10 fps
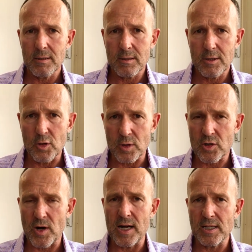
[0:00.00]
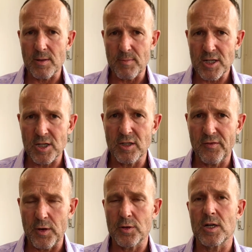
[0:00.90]
to Australia's emissions
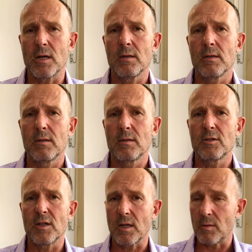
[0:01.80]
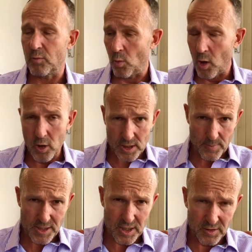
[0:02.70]
future, to the world's
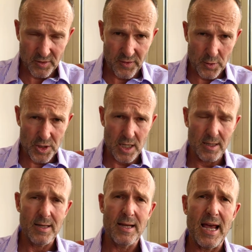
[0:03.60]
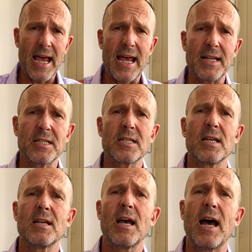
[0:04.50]
emissions future, as
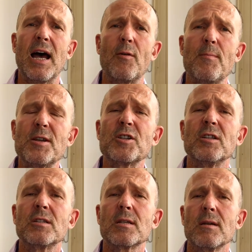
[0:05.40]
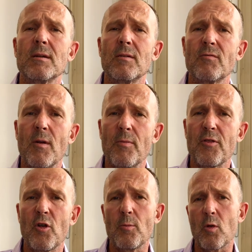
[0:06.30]
our emissions from
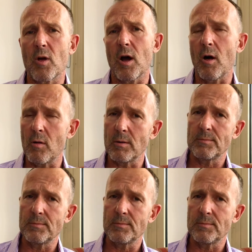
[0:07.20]
thermal coal.